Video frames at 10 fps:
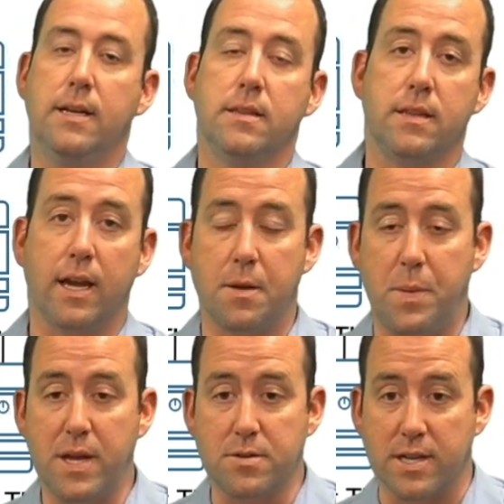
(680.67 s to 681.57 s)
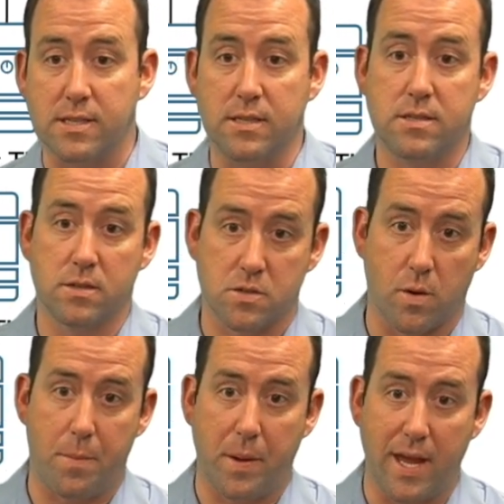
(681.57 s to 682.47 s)
The IP addresses
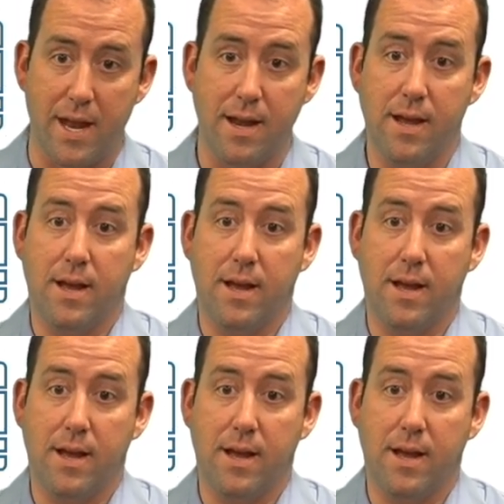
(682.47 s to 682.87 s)
swap again.